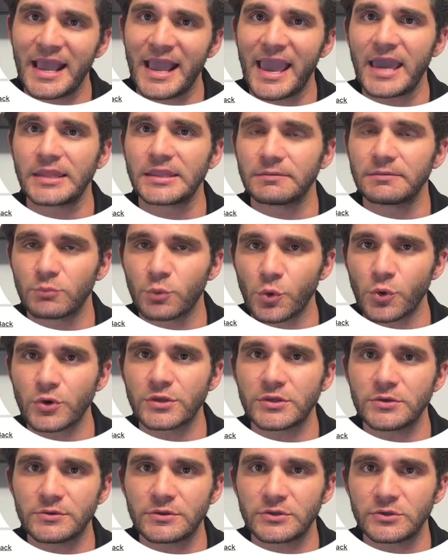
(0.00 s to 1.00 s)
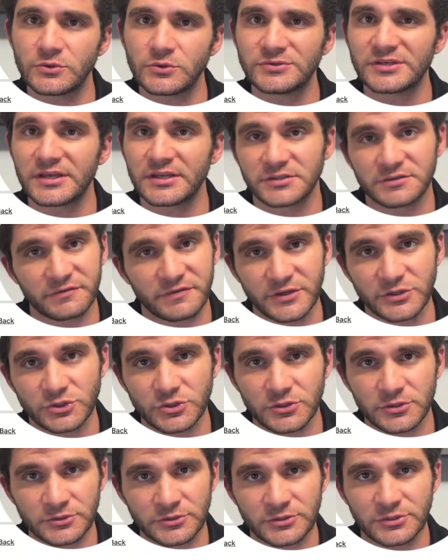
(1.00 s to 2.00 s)
and the more you use its
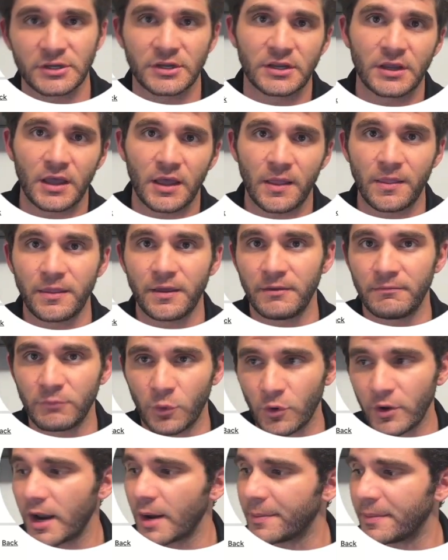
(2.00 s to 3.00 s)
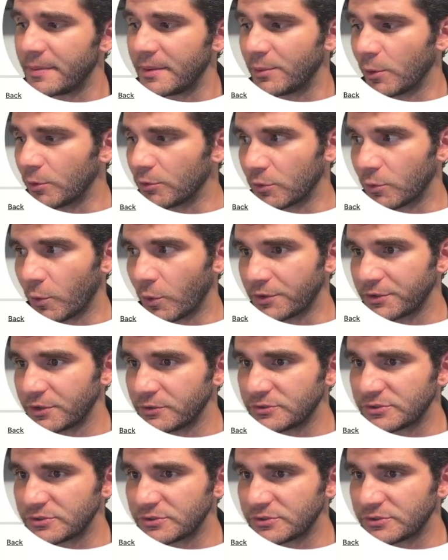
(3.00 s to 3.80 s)
features, the more Airbnb will reward you.